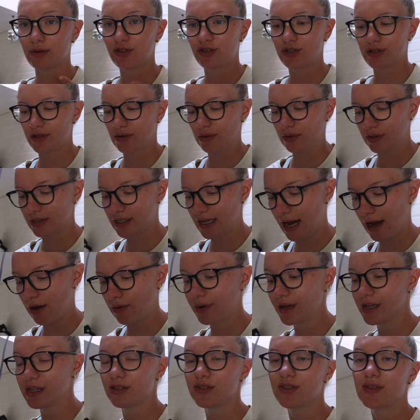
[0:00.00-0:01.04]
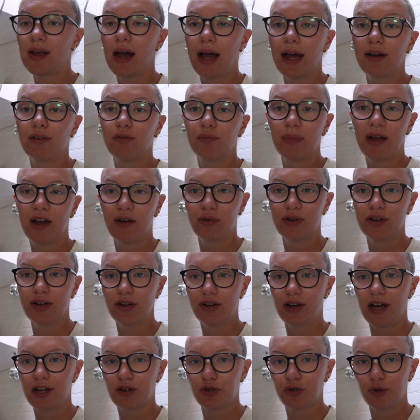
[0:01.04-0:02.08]
which is a little town inside of Mount
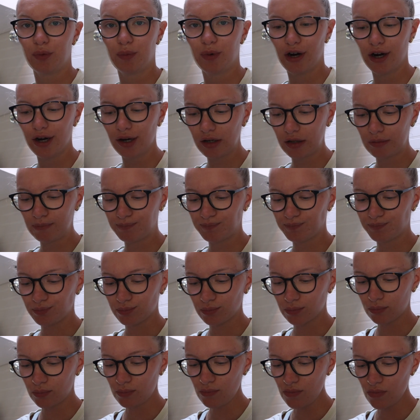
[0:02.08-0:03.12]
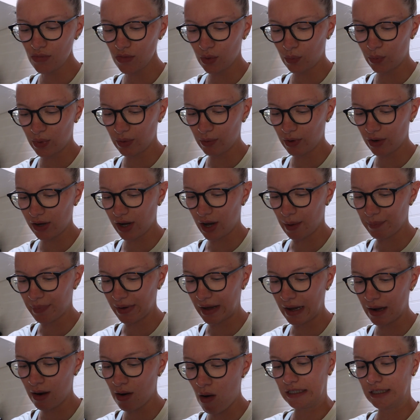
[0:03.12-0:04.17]
Rainier National Park. We woke up
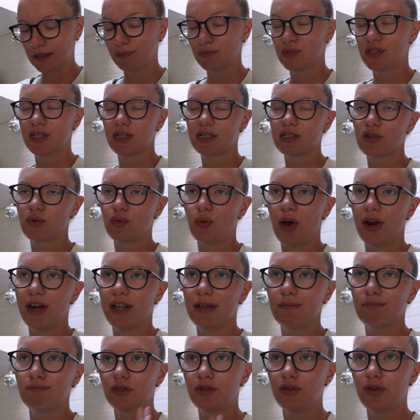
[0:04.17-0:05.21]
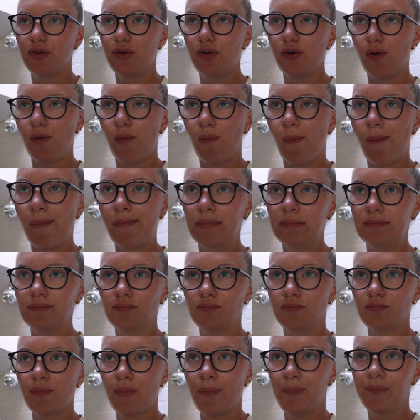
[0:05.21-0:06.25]
at 6:20 to
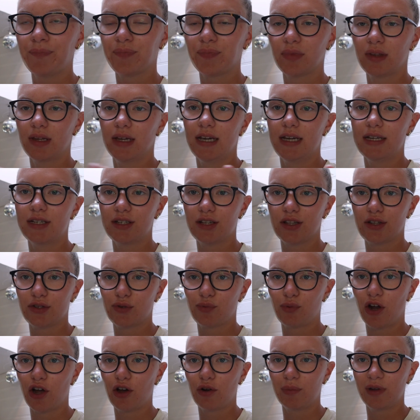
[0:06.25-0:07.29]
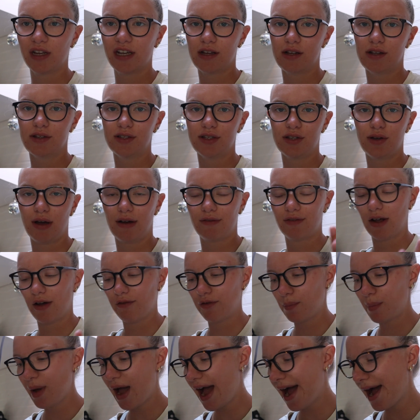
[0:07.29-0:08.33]
get into this road because you have to
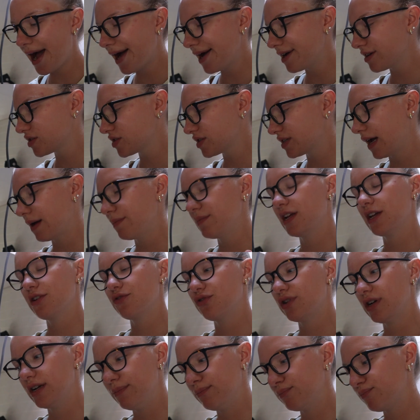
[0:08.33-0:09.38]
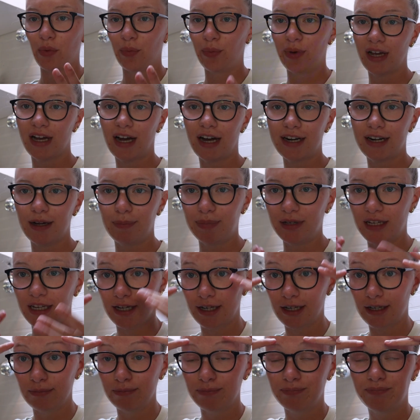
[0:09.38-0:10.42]
have a pass, timed entry. We got up
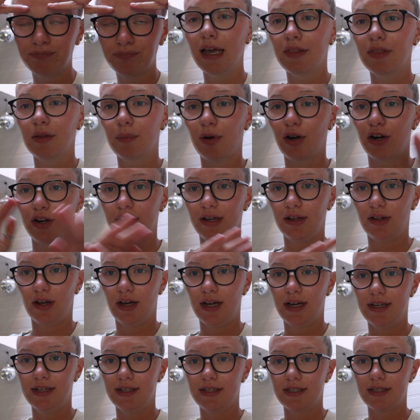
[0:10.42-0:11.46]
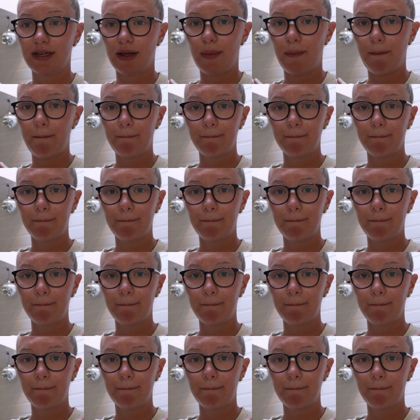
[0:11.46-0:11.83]
here and the parking lot is